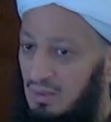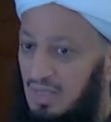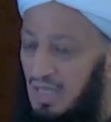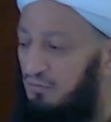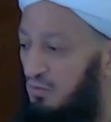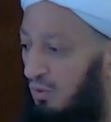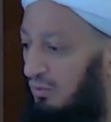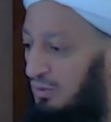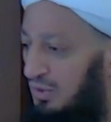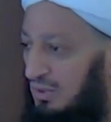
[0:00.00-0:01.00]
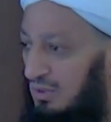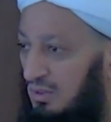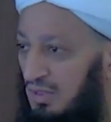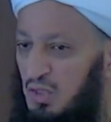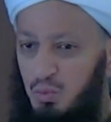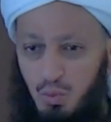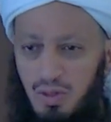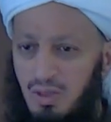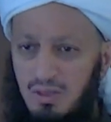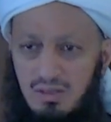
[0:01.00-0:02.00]
then of course this
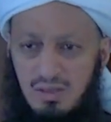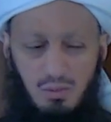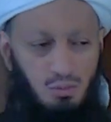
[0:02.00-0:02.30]
world